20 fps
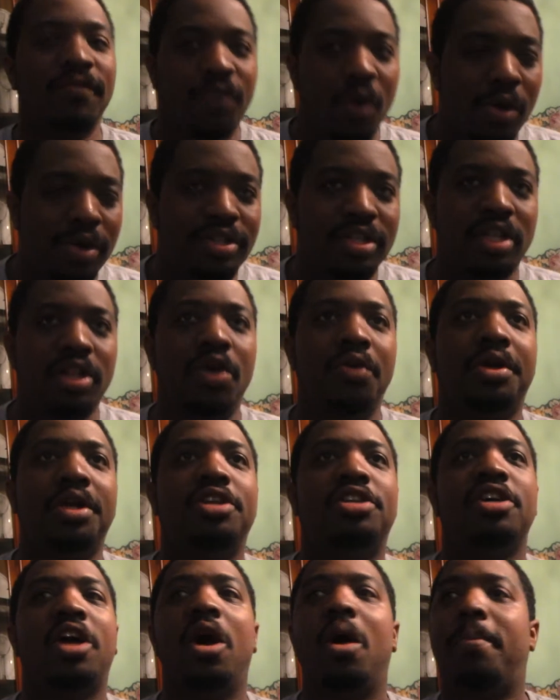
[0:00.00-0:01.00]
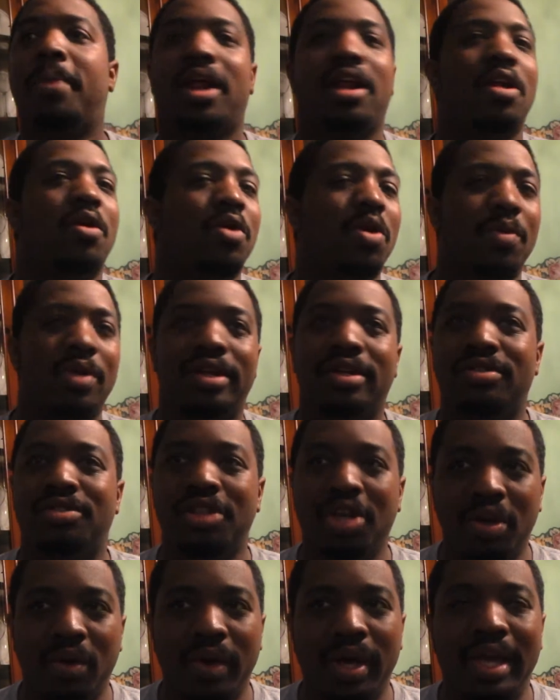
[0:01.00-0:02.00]
forward to the Loki show, but I don't know what they're
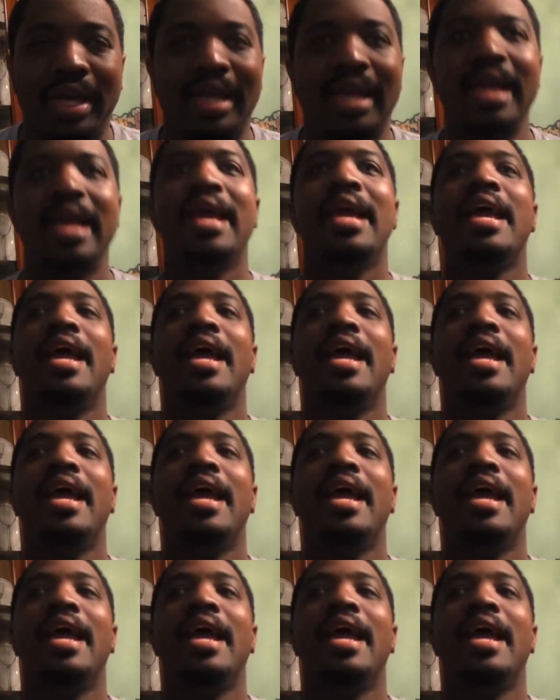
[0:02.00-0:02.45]
doing.